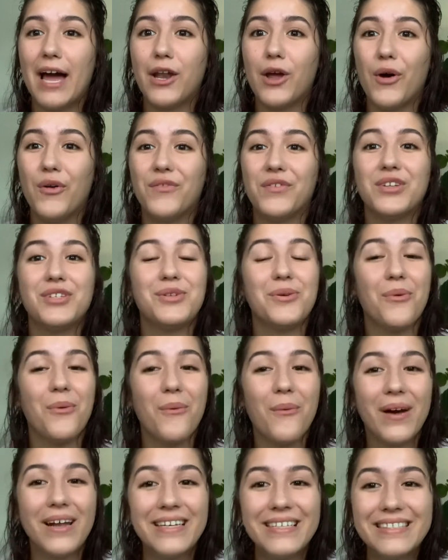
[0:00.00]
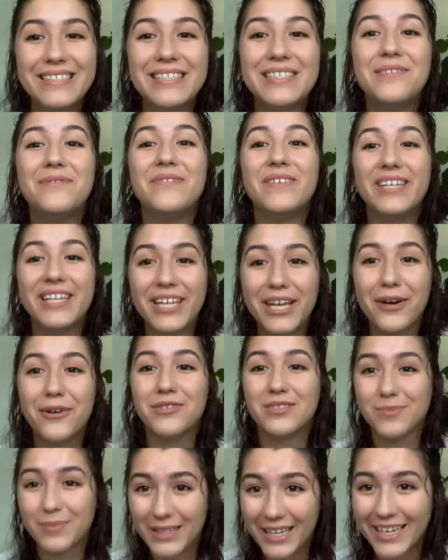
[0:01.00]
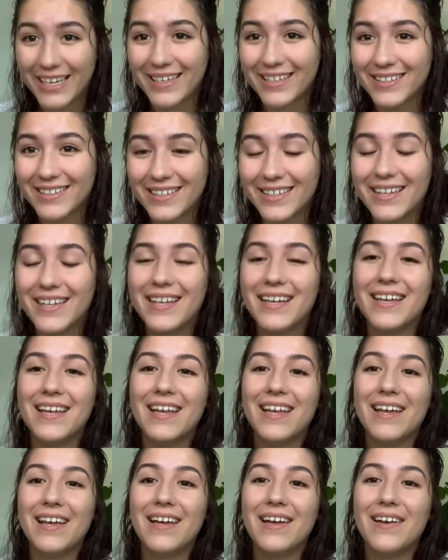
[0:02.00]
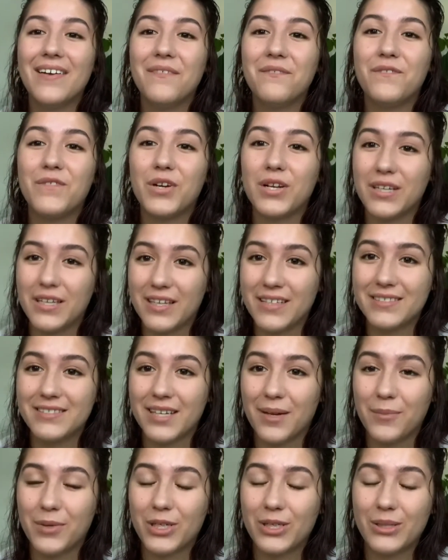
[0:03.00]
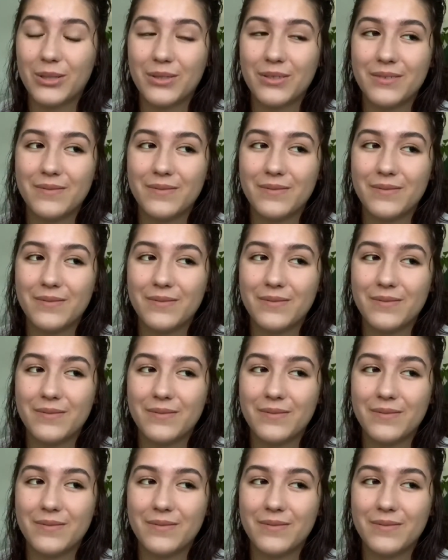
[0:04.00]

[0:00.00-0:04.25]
over 20 videos planned for the summer.